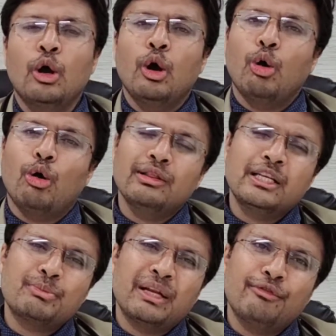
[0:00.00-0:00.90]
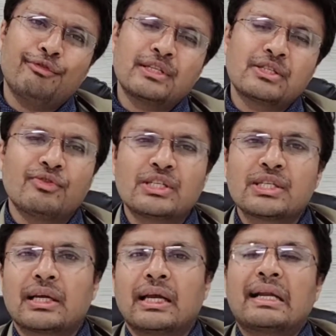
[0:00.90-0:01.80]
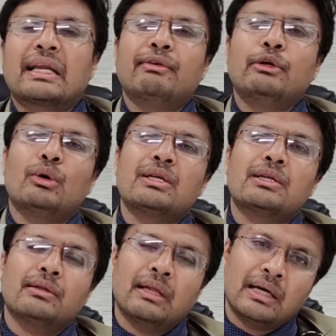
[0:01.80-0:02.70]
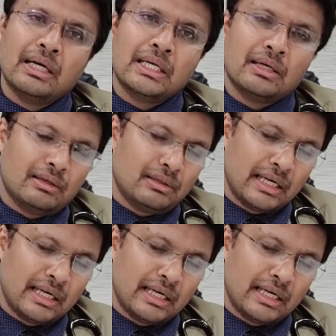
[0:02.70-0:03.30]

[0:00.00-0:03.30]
all these benefits which are given to uh,